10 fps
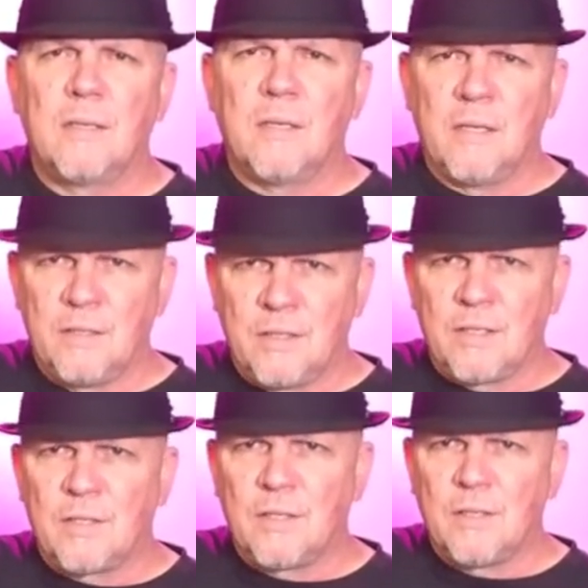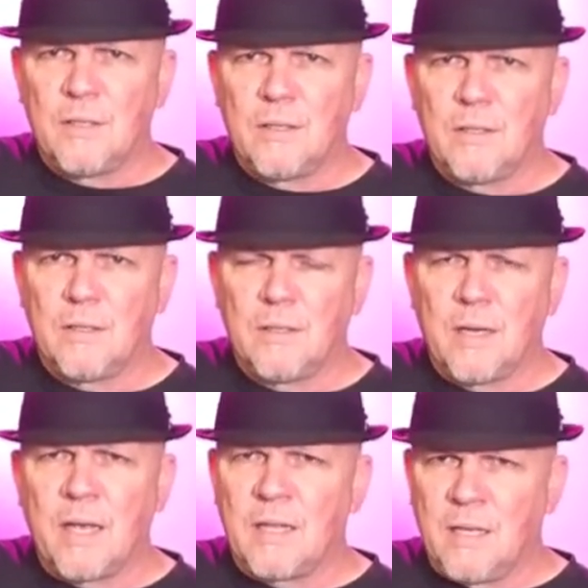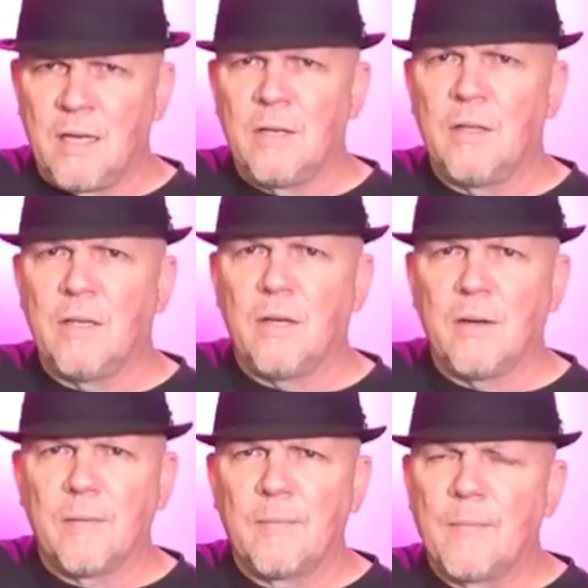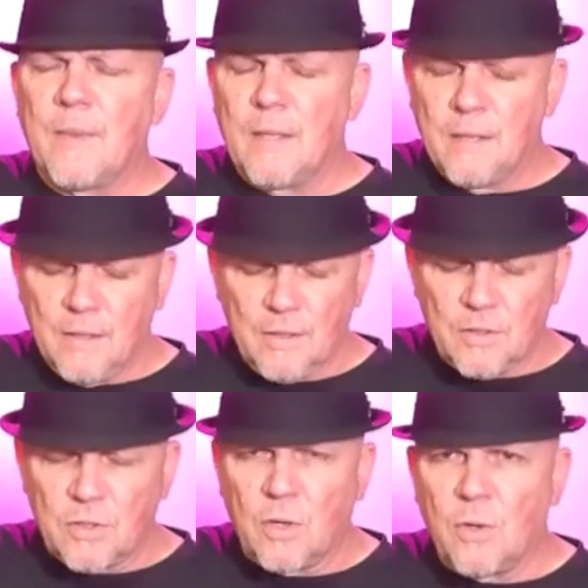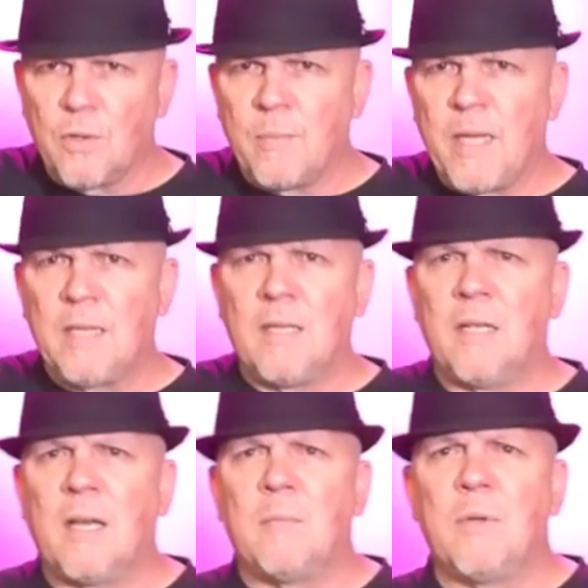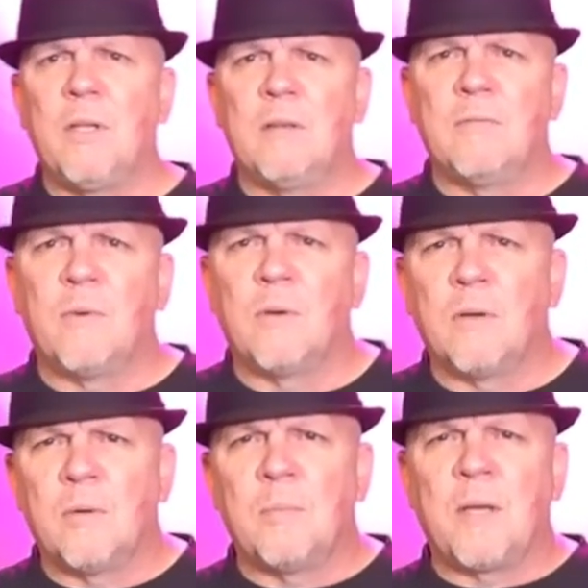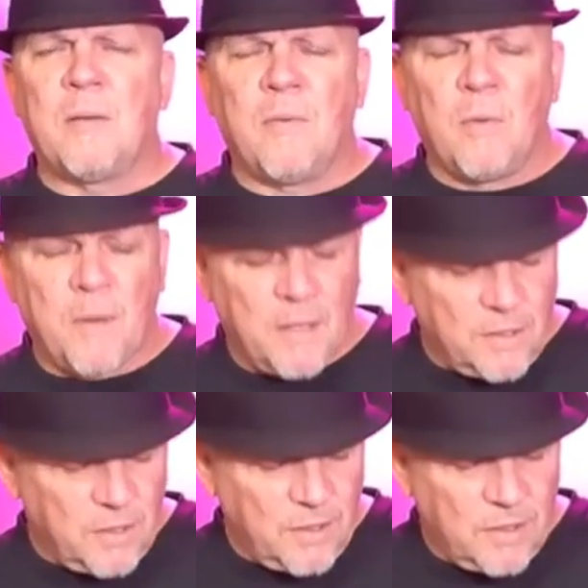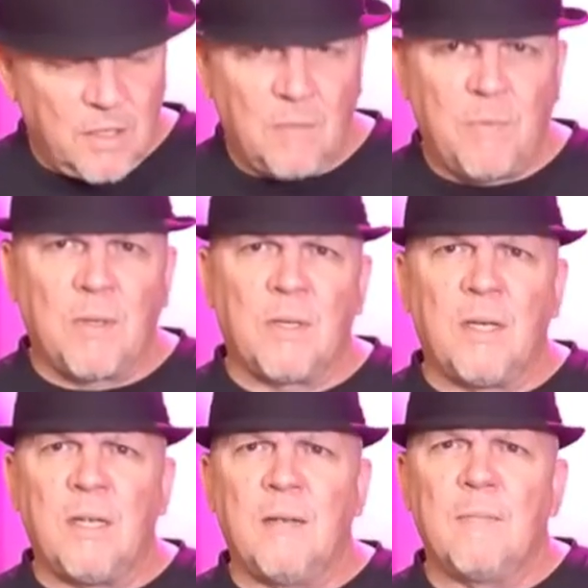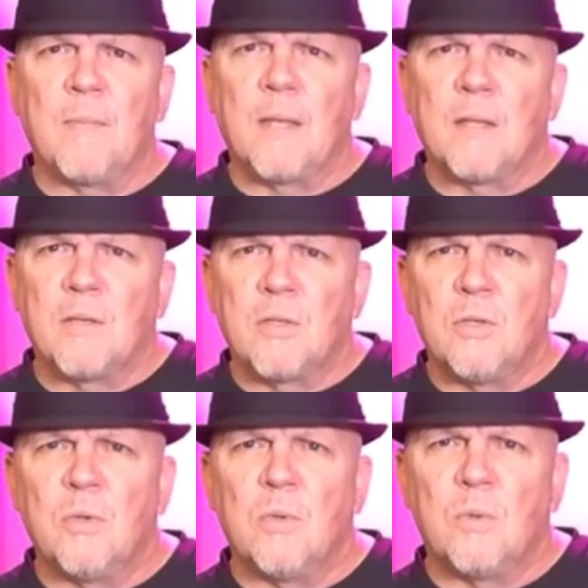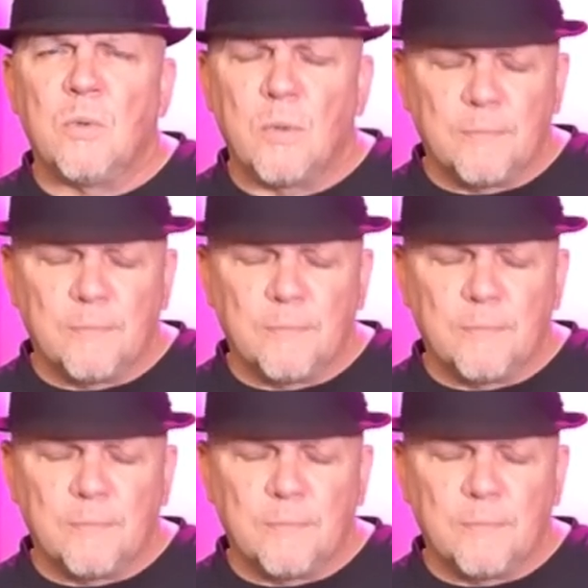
exist at the end of the year? So the main thing I'm looking for in my robots is the ability to